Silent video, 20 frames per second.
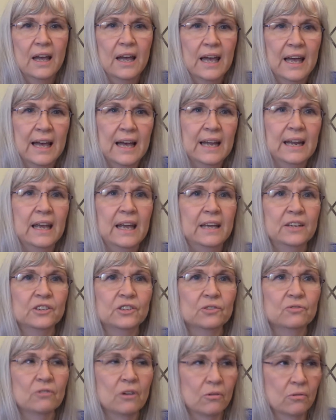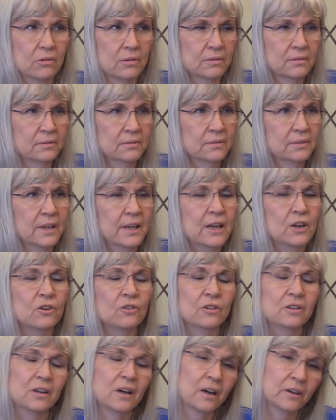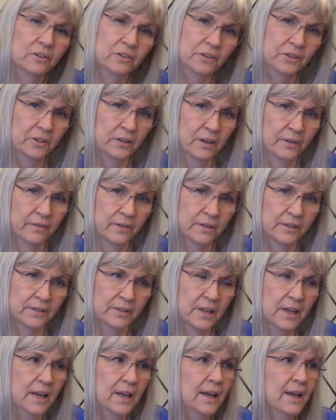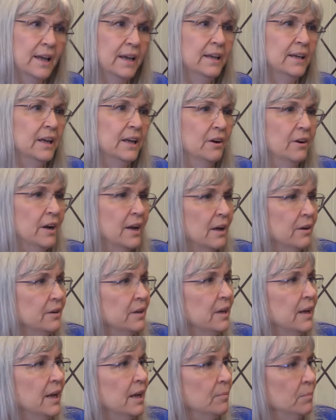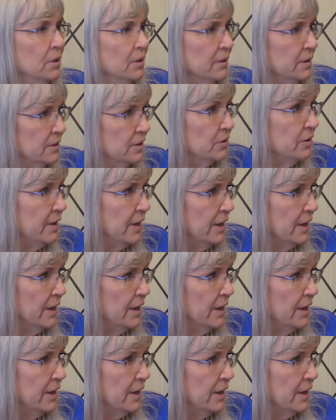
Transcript: had a stroke in her doctor's office. Carried out in an ambulance,